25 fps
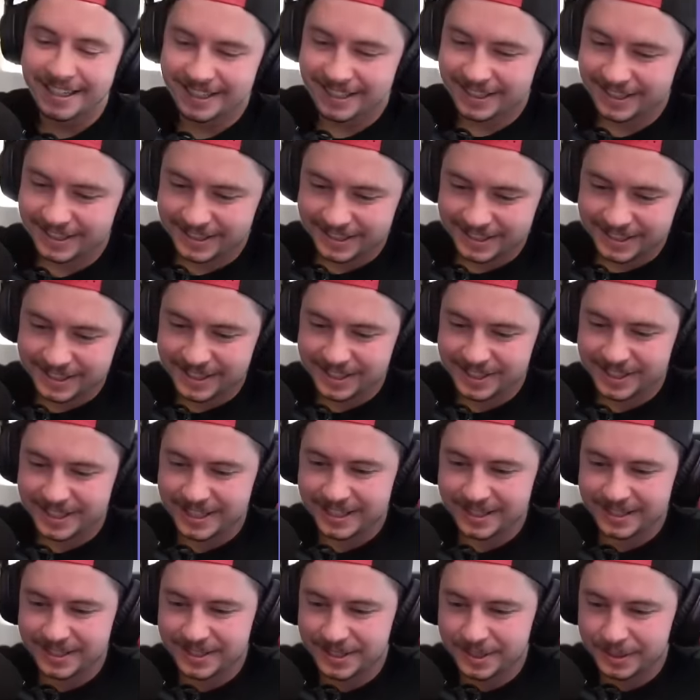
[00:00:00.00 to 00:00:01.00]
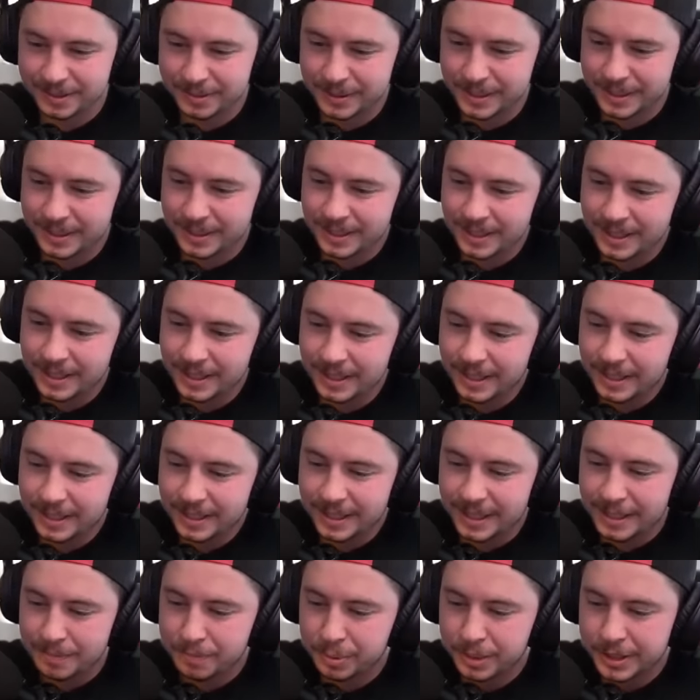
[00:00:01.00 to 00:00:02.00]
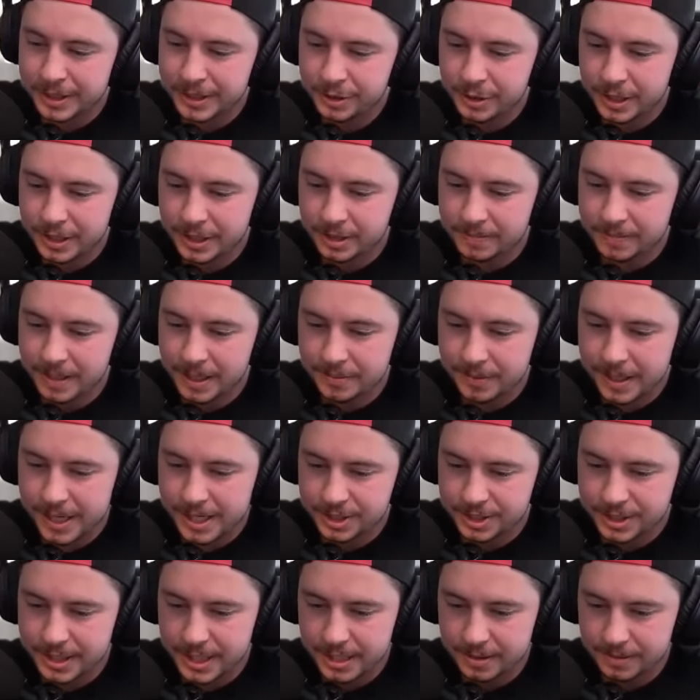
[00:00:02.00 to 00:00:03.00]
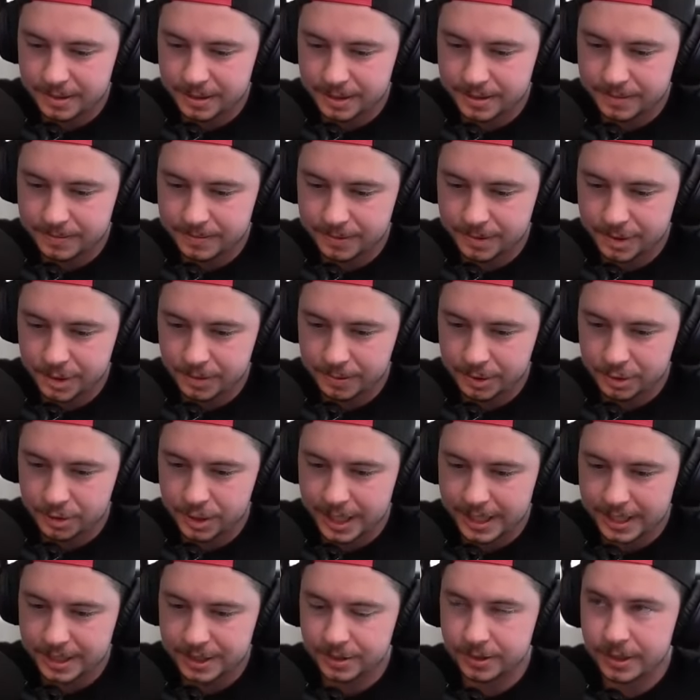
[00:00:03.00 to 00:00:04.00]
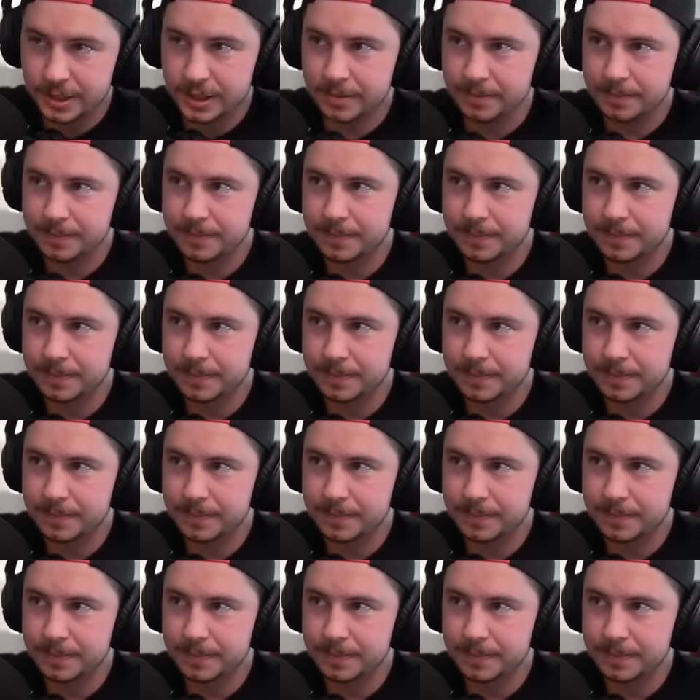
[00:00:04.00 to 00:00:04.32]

oh, that just sounded so weird. He pre-triggered my rage towers. Super dragons are in.